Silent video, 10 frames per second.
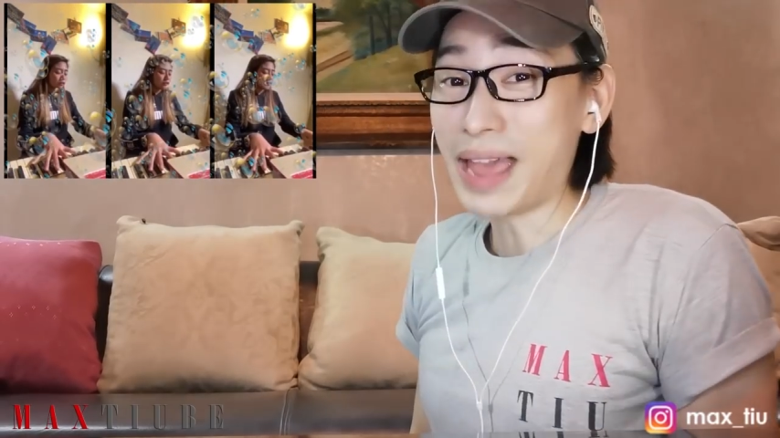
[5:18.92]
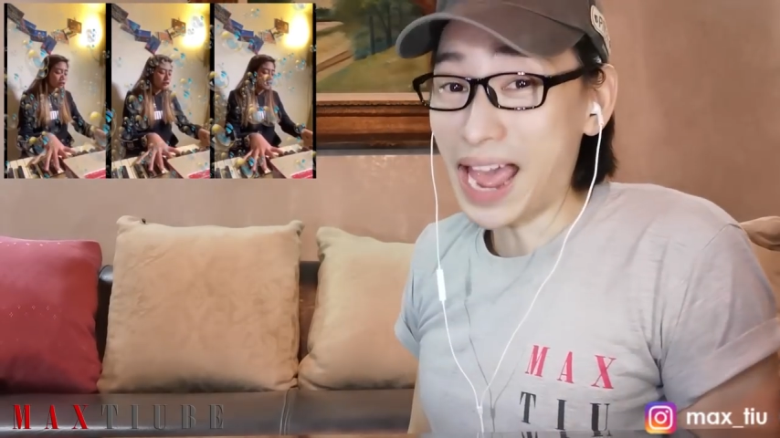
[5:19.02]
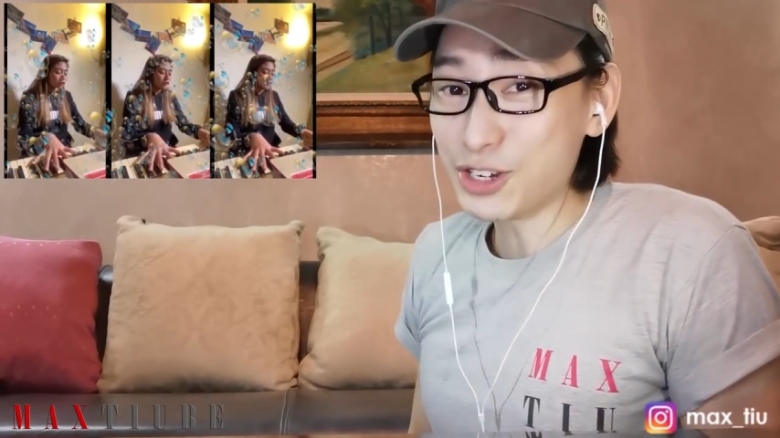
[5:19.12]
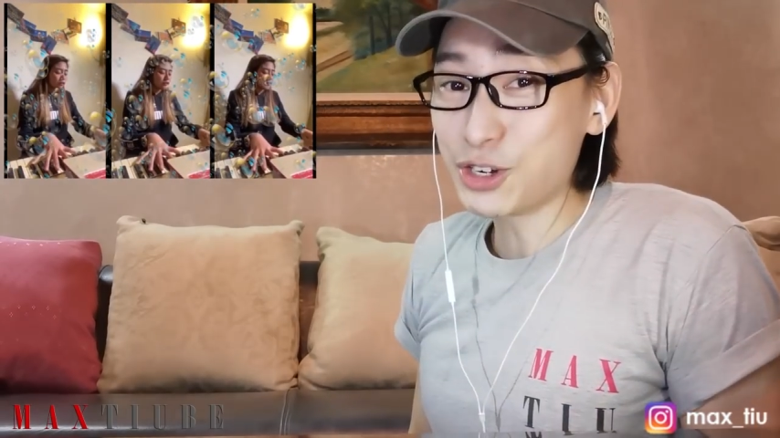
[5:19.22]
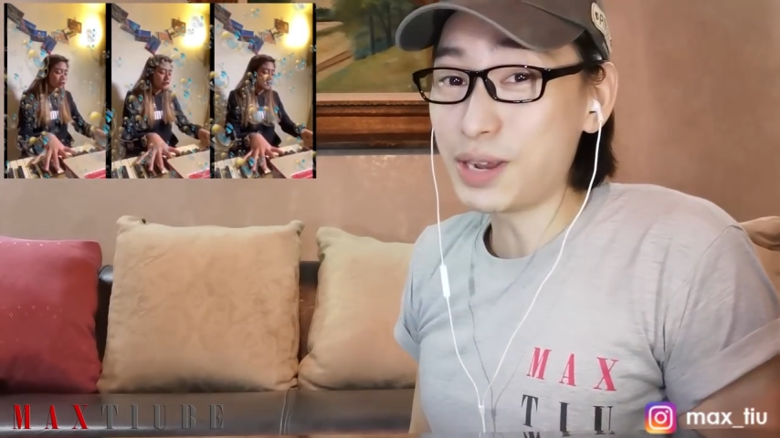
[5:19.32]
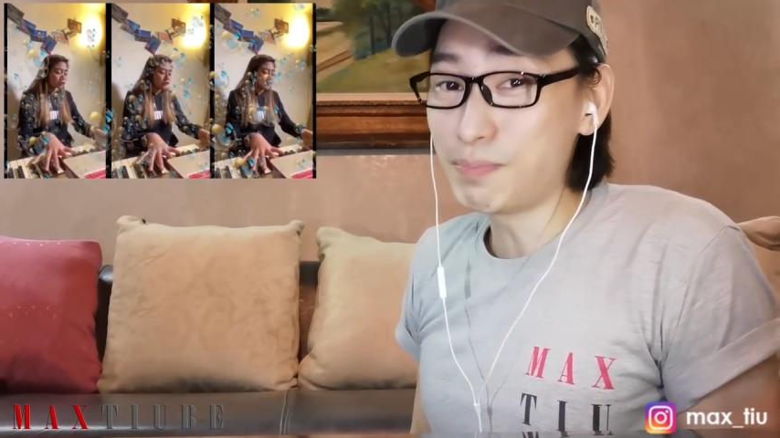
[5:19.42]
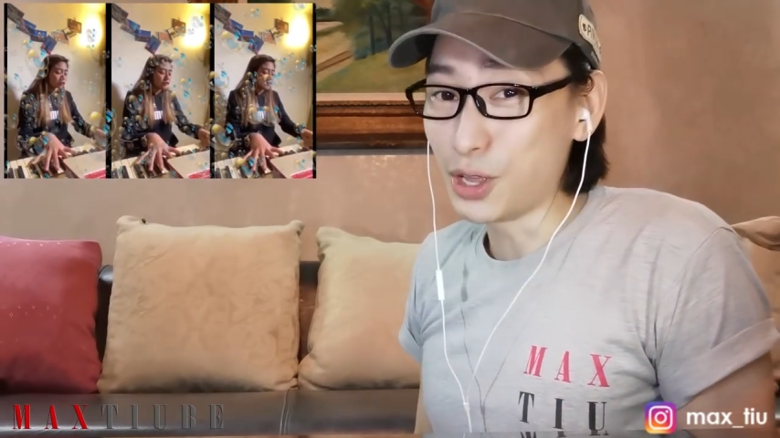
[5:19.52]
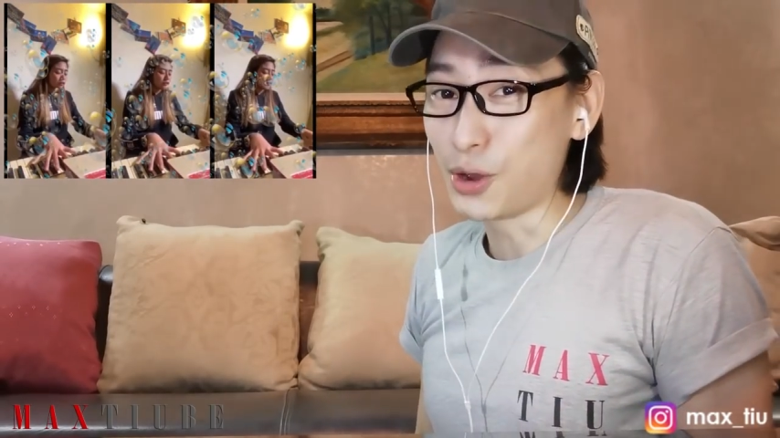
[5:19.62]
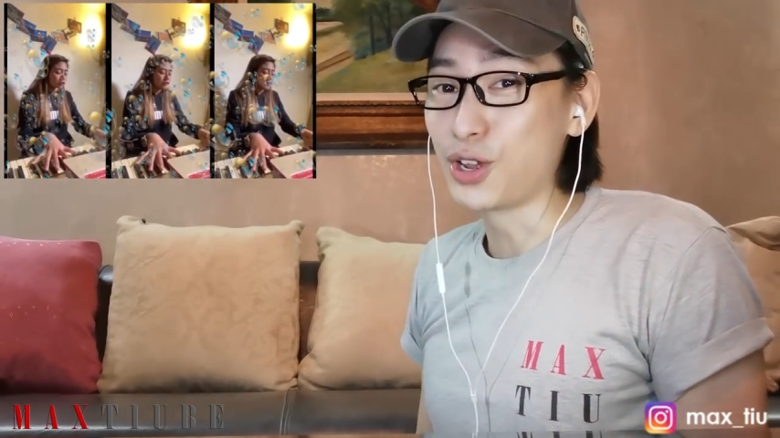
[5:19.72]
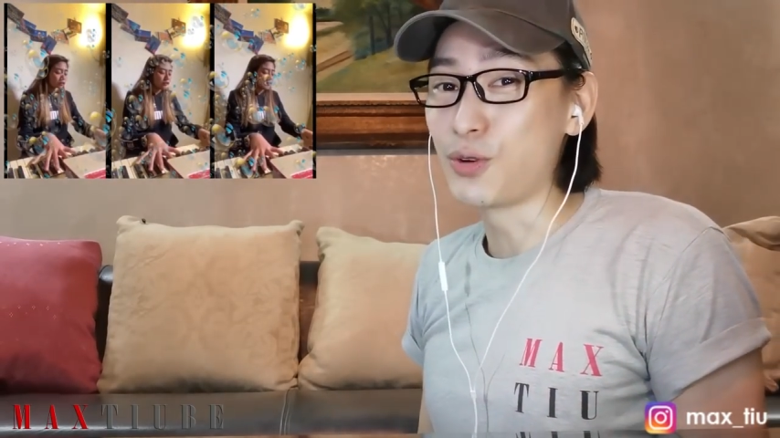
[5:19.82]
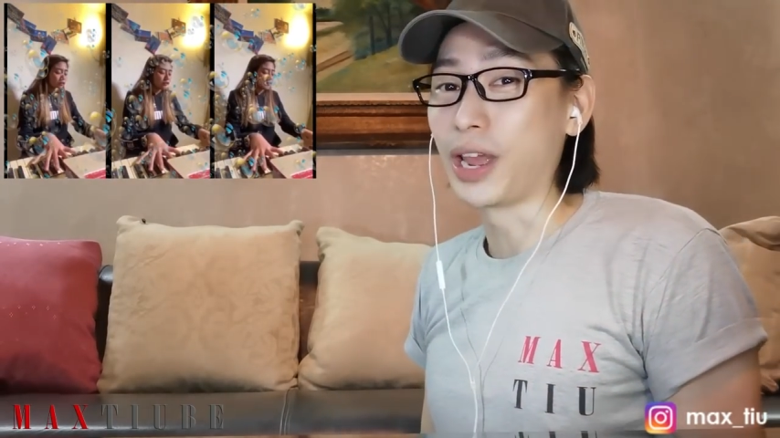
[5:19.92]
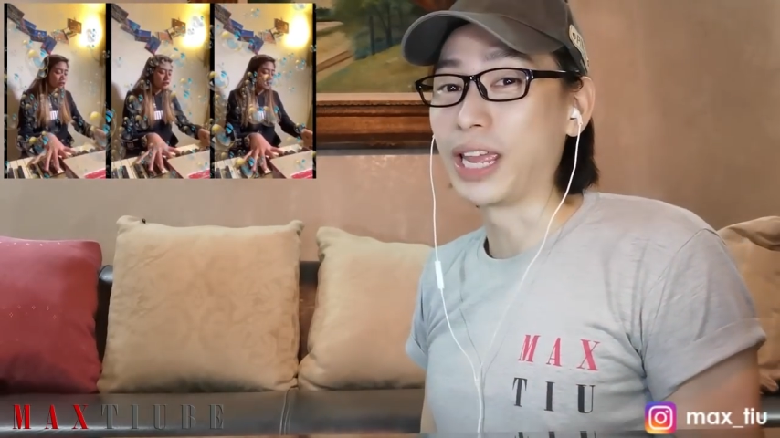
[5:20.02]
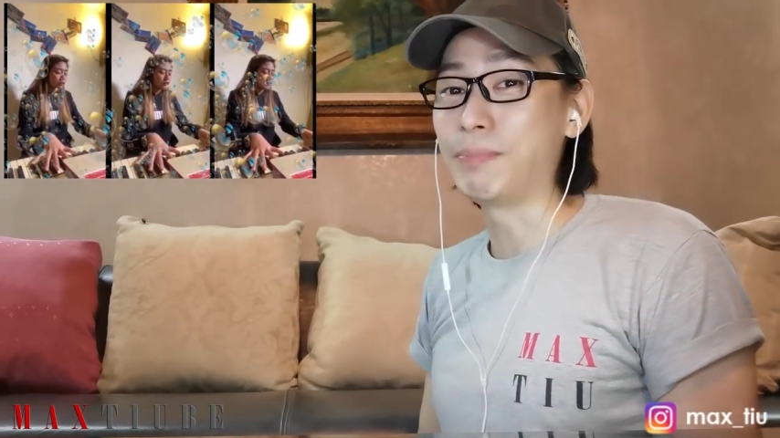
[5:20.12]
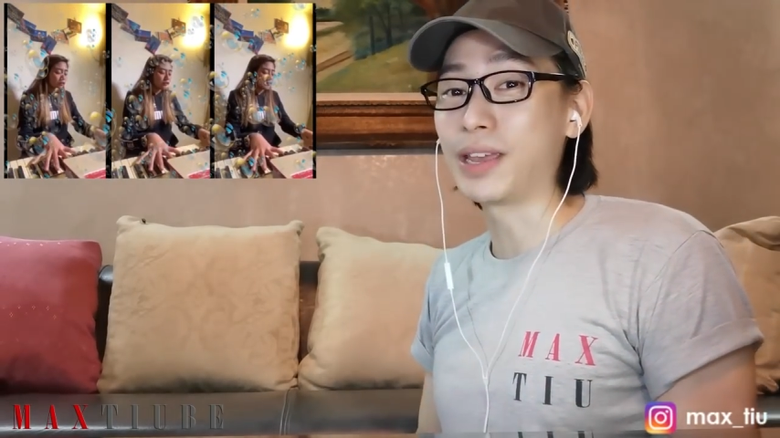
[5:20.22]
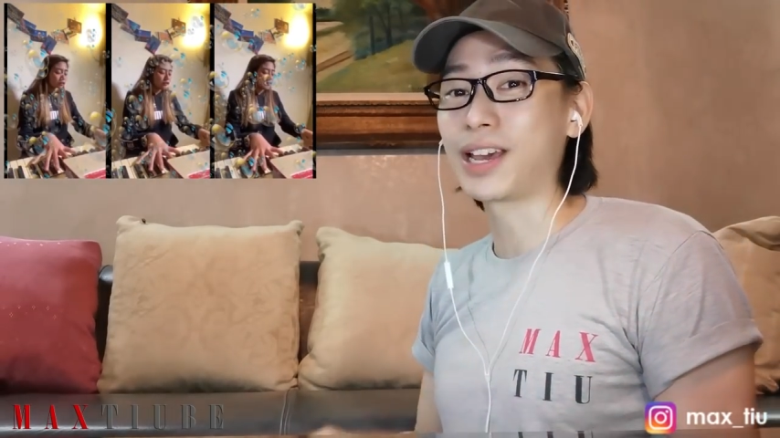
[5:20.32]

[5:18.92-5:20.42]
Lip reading: I'm actually blown away